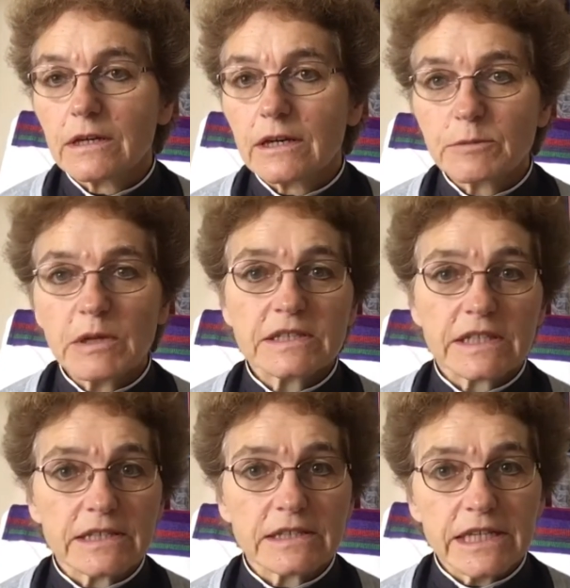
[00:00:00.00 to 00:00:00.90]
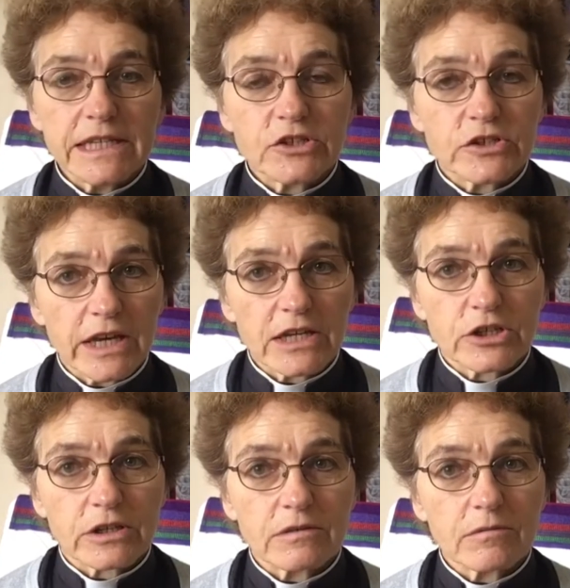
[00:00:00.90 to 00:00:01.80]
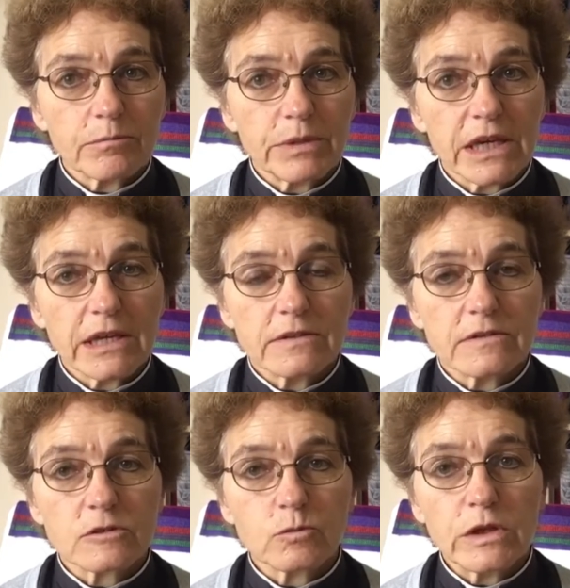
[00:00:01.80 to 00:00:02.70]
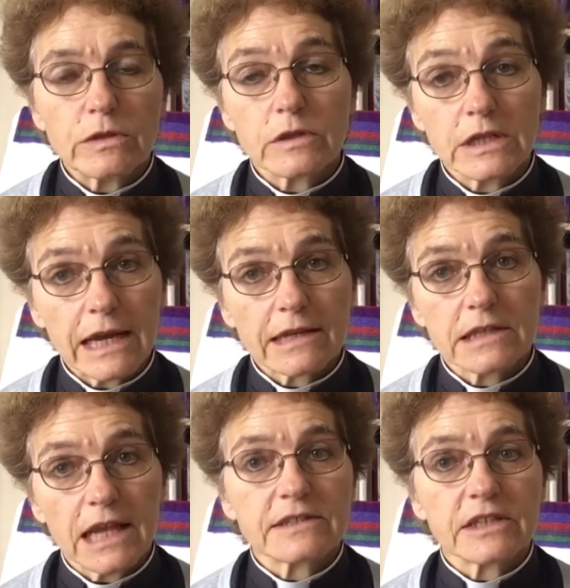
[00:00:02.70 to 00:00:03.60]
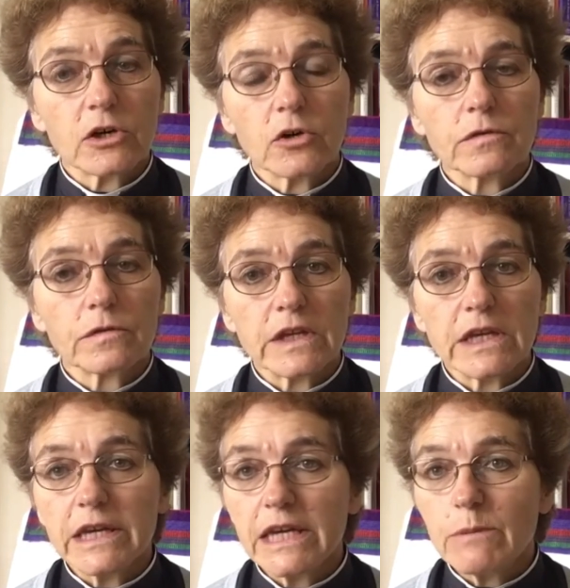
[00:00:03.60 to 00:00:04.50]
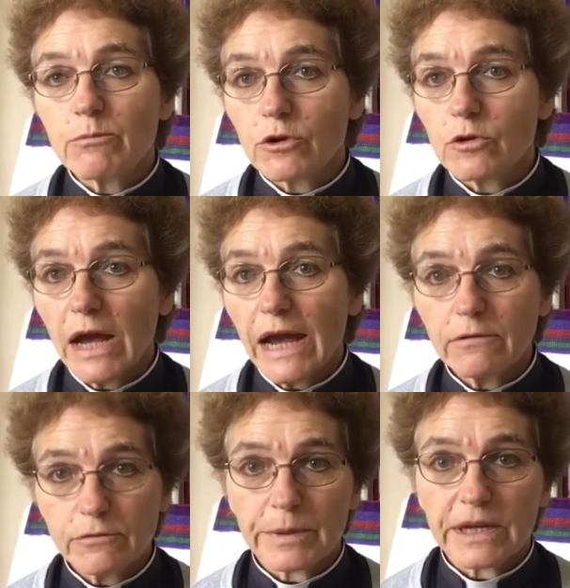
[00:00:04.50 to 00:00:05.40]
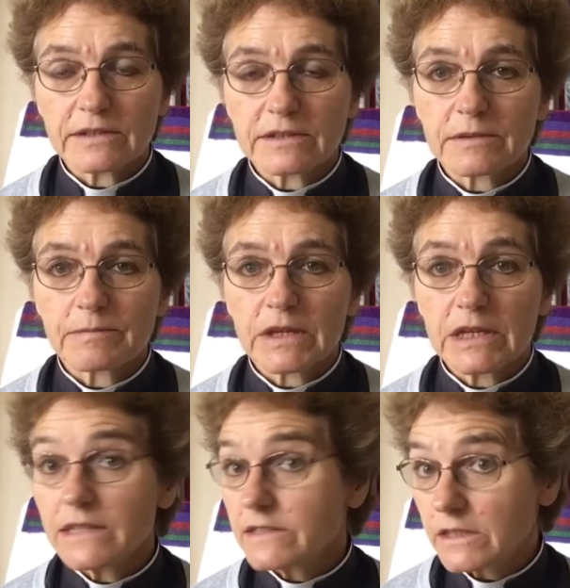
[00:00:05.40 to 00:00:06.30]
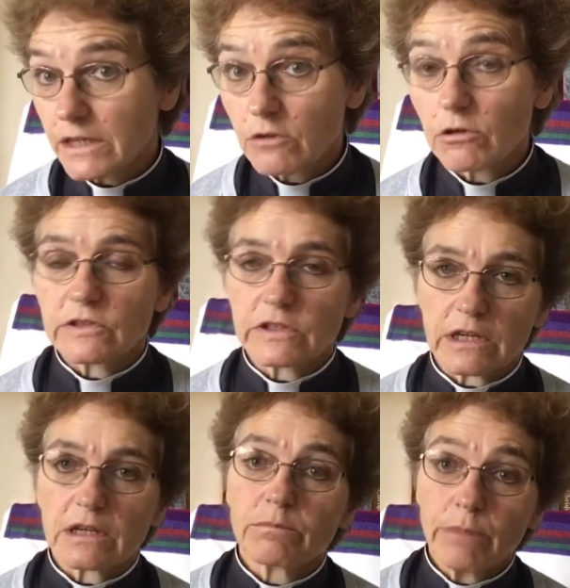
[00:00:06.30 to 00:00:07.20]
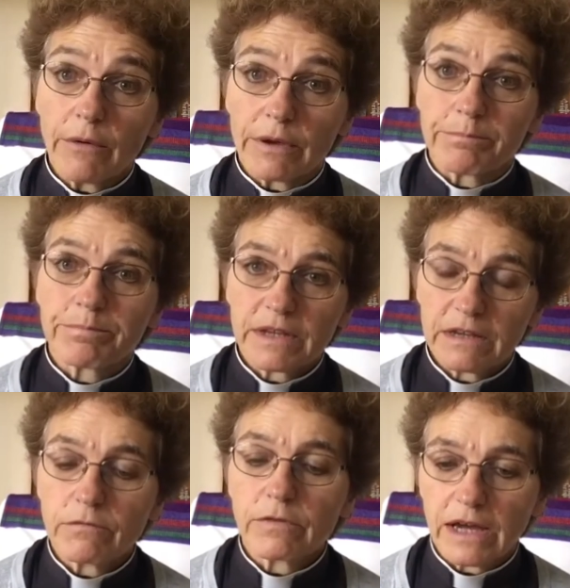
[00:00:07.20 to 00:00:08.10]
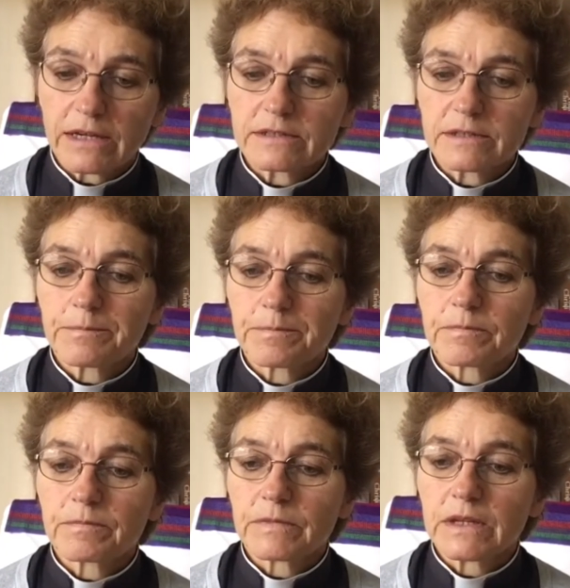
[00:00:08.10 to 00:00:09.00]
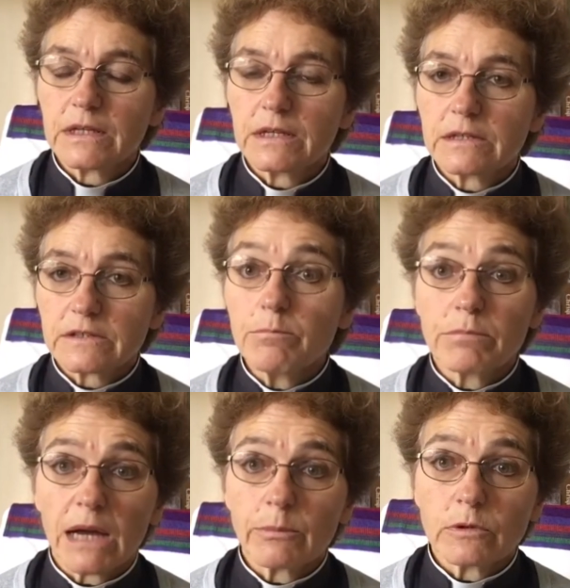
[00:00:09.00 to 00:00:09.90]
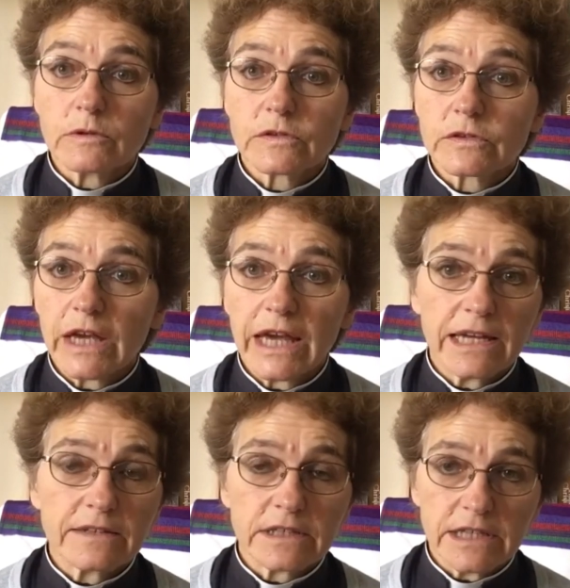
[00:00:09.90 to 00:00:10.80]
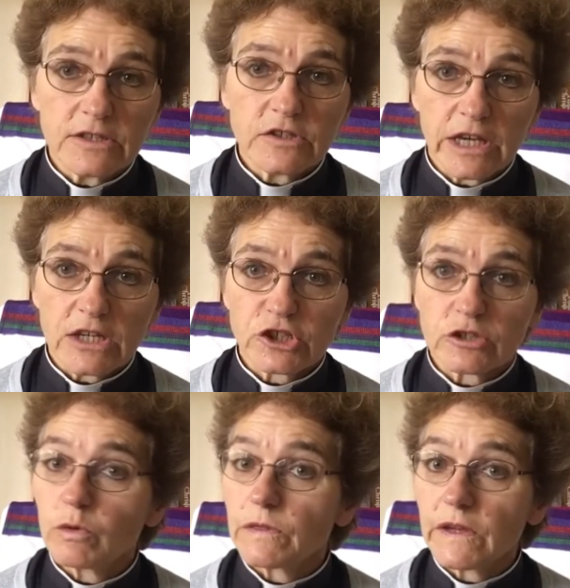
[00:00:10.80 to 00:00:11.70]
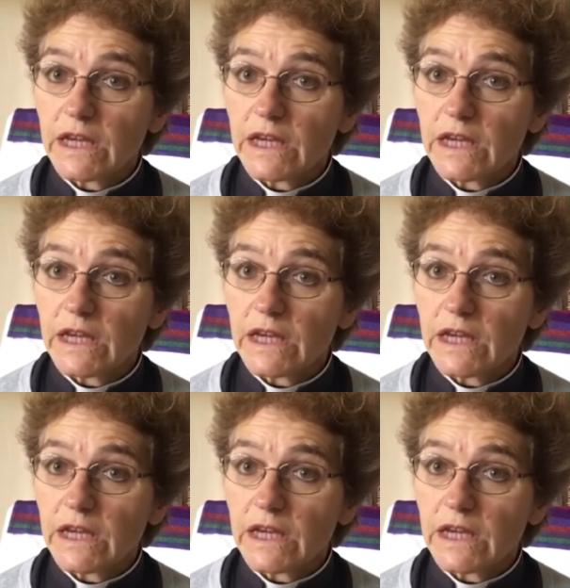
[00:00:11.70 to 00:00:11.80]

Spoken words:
As well as this, each section begins with the next letter of the Hebrew alphabet. It's an acrostic poem, in fact. Some Bibles head each section with the